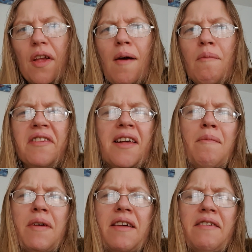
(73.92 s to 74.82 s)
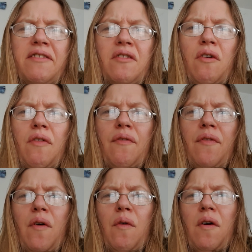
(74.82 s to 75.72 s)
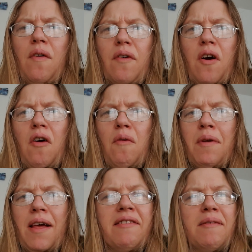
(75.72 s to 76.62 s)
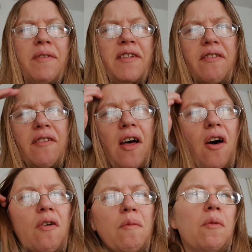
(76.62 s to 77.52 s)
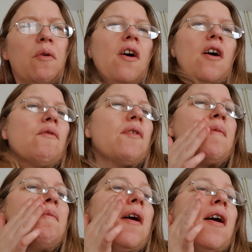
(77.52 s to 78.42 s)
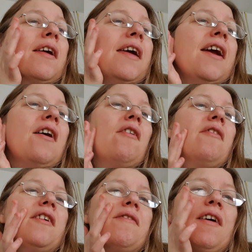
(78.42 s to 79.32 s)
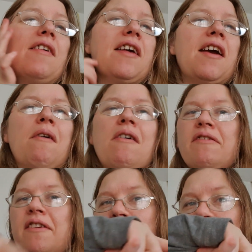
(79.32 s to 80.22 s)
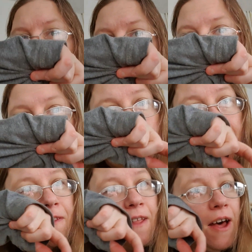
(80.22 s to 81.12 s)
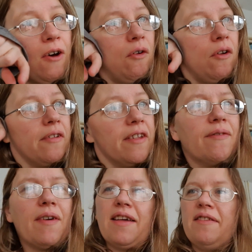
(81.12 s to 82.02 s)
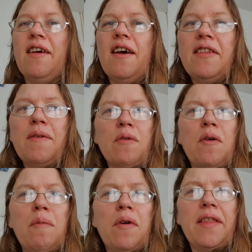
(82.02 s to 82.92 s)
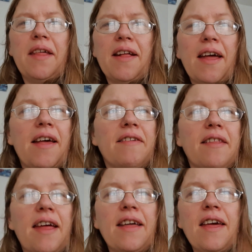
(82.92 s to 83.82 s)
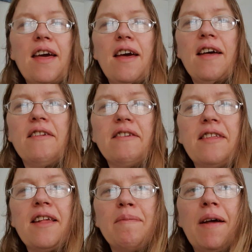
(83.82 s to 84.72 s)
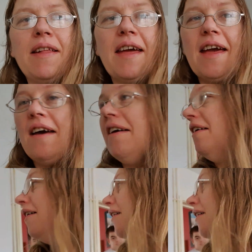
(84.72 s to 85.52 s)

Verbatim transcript: Um, Sammy is still full of cold, bless him. He's still that horrible red mark here on his face here, where he's just constantly doing that all on his face. Typical boy thing that is, I think. You see, there's Ben here.